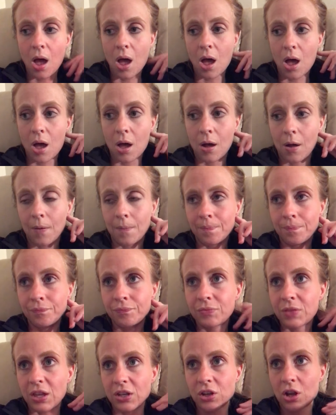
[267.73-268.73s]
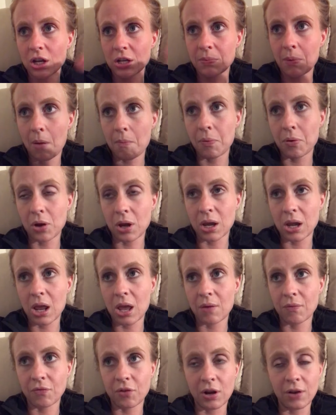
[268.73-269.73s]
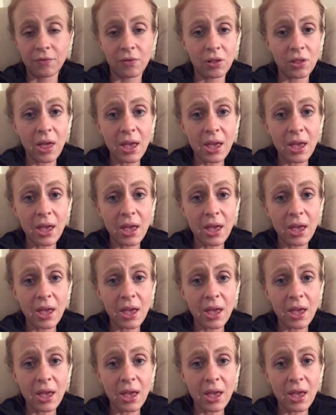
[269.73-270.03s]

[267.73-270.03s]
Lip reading: They talked about putting it in front of a